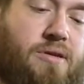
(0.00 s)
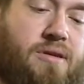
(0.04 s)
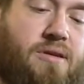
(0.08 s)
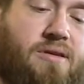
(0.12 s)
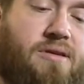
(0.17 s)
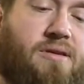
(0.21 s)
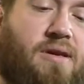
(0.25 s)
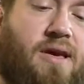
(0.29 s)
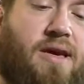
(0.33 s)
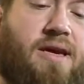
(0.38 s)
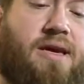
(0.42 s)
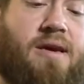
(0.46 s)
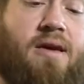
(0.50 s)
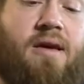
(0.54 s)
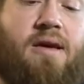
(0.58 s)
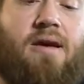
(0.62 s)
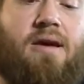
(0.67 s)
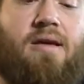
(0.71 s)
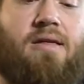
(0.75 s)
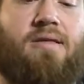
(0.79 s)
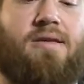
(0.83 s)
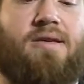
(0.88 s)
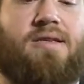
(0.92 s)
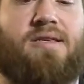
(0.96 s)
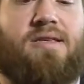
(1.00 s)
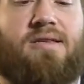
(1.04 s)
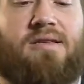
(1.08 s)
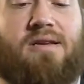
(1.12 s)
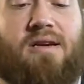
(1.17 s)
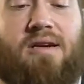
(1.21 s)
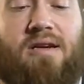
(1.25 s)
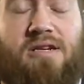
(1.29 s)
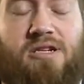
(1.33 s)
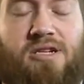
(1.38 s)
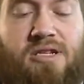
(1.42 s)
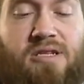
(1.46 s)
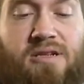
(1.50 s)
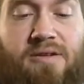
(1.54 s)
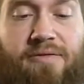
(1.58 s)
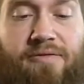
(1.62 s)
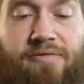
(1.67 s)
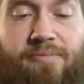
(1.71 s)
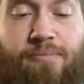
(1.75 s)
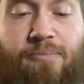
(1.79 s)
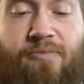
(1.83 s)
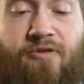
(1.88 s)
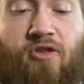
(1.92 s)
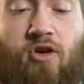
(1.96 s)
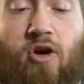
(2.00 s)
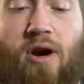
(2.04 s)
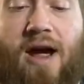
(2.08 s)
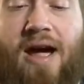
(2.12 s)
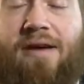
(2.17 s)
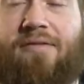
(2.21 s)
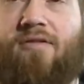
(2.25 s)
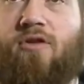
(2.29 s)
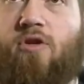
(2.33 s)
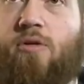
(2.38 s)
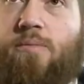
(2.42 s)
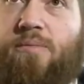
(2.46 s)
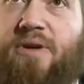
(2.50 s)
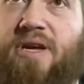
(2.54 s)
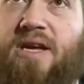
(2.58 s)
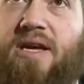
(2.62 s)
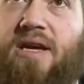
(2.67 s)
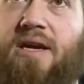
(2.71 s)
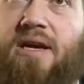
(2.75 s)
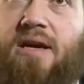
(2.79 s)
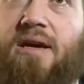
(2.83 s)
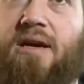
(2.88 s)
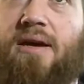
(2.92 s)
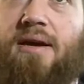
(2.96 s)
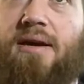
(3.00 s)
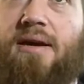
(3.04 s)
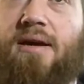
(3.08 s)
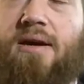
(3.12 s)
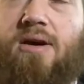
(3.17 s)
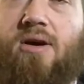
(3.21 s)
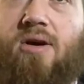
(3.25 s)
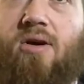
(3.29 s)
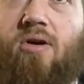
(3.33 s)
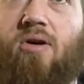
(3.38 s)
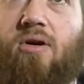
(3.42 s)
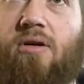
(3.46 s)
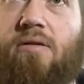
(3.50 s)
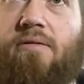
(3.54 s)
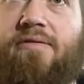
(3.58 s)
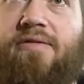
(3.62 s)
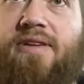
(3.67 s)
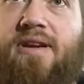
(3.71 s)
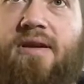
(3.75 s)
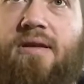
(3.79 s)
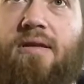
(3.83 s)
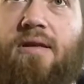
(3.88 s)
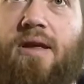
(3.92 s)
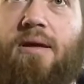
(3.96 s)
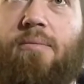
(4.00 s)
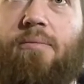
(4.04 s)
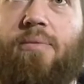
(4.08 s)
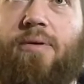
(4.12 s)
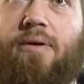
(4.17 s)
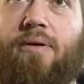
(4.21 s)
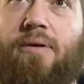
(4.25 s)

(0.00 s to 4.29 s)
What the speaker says: Because, like, this is going to just forever be curved and limp.